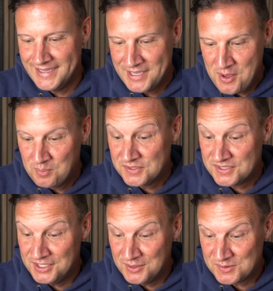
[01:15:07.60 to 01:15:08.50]

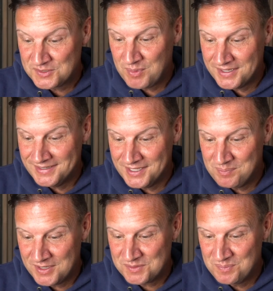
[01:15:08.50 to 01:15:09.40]
Mosquitoes, speculate,
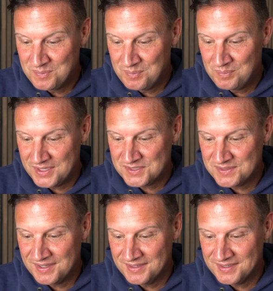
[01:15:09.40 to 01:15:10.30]
best
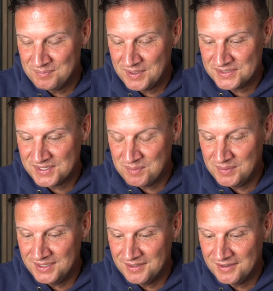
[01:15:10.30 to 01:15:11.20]
can
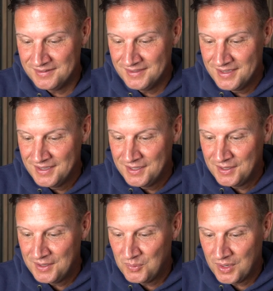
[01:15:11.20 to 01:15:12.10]
be done.
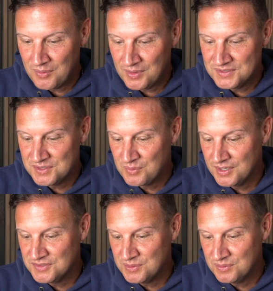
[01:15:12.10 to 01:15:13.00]
What I run
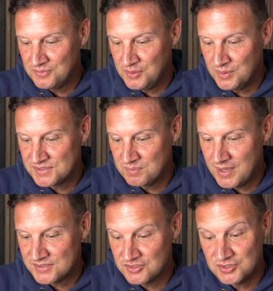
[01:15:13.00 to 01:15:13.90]
into in a few weeks in
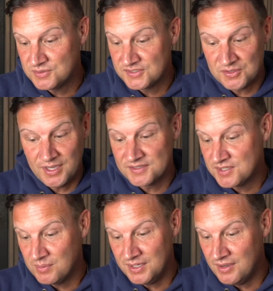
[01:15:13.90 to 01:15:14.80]
Massachusetts. So yeah,
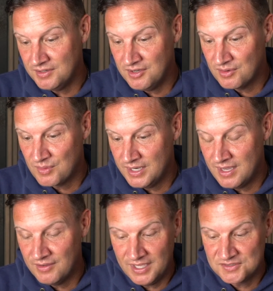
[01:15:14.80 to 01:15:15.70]
somebody on here right
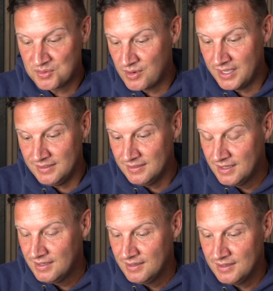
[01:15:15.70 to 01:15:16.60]
now, Hayes Gray,
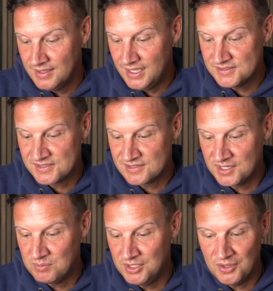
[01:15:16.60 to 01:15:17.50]
Hayes is
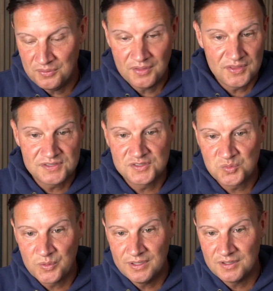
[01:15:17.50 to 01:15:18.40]
letting me know that this is
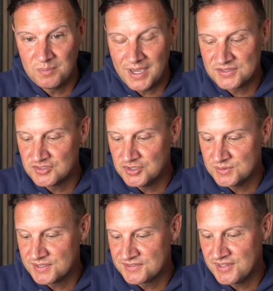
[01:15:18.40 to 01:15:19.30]
real in
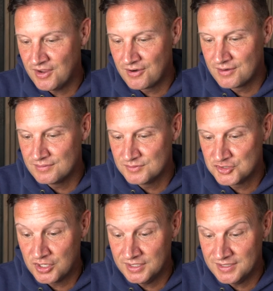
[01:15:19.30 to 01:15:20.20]
Massachusetts. They are
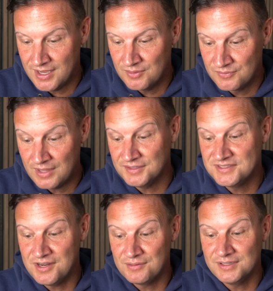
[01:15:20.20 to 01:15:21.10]

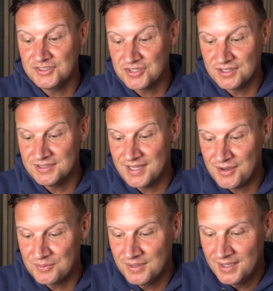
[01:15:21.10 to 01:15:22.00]
voluntarily shutting
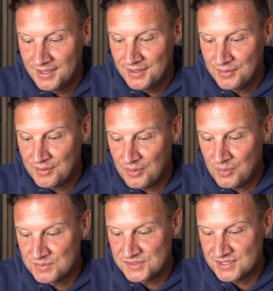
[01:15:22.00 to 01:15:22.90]
down their
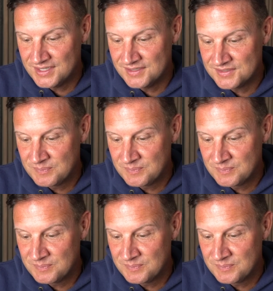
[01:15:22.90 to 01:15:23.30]
own cities.